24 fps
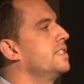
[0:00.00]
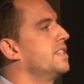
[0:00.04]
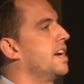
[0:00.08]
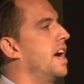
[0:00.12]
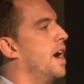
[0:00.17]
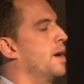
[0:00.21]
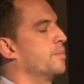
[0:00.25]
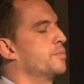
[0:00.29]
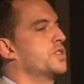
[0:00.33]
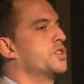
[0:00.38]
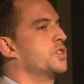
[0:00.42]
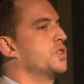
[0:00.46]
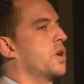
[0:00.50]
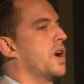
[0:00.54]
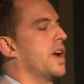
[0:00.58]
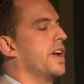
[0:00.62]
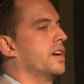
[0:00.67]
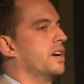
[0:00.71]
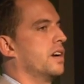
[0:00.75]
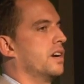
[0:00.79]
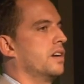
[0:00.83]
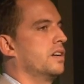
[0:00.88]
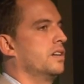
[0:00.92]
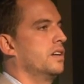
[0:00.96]
Tom
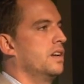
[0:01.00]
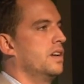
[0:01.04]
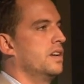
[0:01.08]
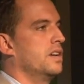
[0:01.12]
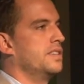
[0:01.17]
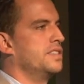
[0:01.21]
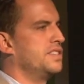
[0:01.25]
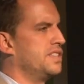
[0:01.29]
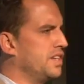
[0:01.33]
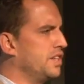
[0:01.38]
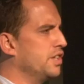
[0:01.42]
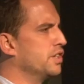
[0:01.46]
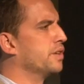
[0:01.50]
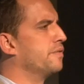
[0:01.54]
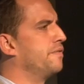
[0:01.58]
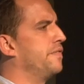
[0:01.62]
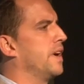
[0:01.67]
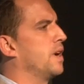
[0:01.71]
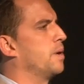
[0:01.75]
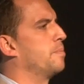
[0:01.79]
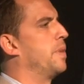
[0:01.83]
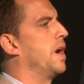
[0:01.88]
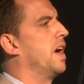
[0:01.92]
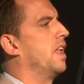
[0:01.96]
Strader, senior
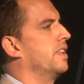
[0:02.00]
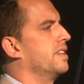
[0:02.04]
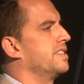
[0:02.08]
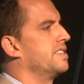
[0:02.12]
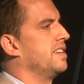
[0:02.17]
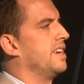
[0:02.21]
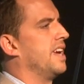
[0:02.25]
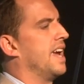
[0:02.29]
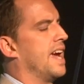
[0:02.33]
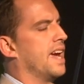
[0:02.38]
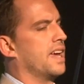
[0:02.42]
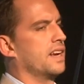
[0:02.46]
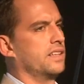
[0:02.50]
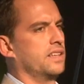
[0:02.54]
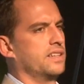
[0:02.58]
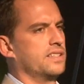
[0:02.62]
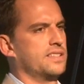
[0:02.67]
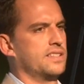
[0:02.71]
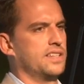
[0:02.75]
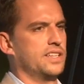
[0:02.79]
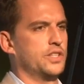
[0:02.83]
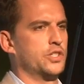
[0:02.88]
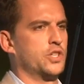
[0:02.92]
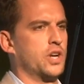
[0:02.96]
fare policy
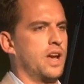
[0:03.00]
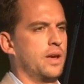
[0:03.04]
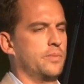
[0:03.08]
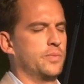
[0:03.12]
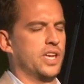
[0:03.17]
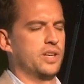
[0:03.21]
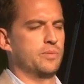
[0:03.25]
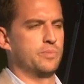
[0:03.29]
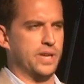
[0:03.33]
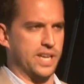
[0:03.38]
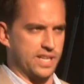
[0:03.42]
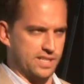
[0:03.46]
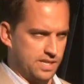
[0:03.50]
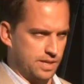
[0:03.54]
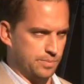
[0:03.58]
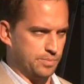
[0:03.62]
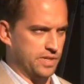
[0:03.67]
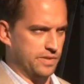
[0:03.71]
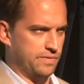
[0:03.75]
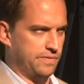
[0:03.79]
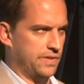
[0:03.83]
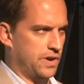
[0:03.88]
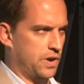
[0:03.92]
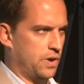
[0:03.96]
analyst at TriMet, picked
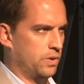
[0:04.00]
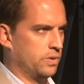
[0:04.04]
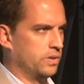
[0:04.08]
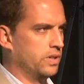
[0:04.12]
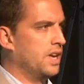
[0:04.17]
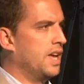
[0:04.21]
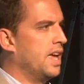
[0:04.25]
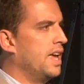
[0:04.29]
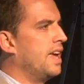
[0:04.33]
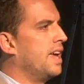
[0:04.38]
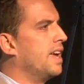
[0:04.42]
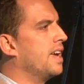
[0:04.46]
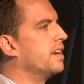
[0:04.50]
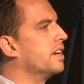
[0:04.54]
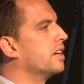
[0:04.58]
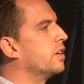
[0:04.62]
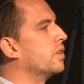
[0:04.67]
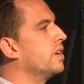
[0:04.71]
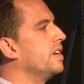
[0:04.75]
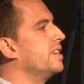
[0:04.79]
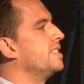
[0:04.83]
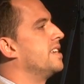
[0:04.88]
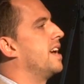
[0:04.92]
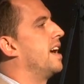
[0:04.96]
up the phone and
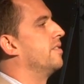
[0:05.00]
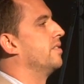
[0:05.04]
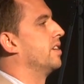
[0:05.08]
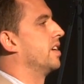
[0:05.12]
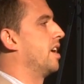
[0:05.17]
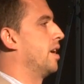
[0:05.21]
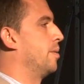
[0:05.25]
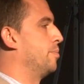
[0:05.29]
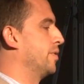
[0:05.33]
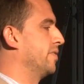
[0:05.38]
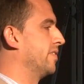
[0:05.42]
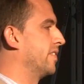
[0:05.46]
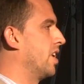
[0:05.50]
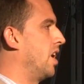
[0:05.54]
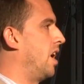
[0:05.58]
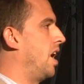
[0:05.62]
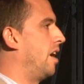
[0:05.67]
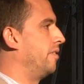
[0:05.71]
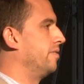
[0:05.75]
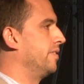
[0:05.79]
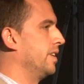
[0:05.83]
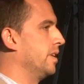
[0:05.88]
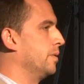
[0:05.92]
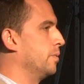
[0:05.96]
agreed to have a cup of
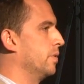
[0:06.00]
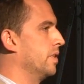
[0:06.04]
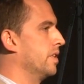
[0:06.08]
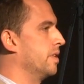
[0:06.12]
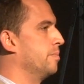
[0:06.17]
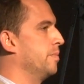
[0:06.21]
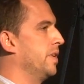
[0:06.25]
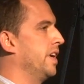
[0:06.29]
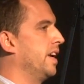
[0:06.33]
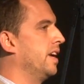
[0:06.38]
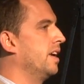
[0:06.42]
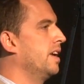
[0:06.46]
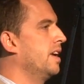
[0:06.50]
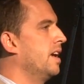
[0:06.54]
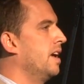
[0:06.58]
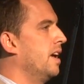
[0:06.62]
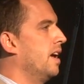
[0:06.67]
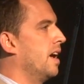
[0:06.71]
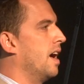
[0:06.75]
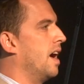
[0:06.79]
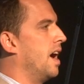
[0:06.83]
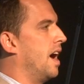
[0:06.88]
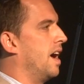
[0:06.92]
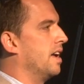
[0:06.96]
coffee with me
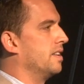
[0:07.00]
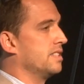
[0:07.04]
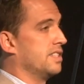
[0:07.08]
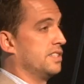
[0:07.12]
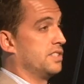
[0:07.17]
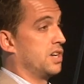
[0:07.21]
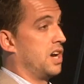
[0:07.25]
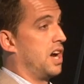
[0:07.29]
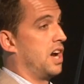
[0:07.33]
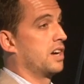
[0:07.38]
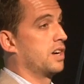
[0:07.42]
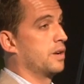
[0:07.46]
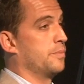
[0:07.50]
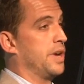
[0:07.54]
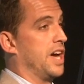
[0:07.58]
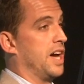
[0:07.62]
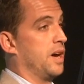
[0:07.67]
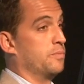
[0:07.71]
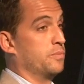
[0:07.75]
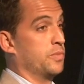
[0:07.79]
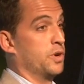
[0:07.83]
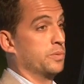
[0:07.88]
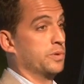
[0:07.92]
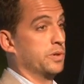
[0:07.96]
uh, to talk
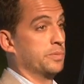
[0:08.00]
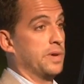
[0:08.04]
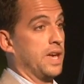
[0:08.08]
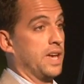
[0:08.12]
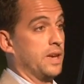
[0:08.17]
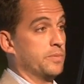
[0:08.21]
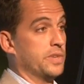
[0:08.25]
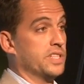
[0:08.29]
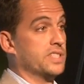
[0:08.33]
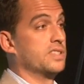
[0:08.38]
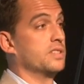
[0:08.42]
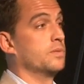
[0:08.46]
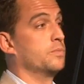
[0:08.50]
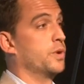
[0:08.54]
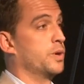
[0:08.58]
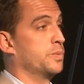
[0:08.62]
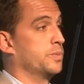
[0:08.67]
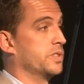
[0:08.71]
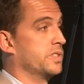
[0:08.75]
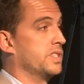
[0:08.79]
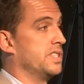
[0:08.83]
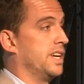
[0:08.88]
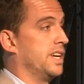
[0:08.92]
about mobile payments and mobile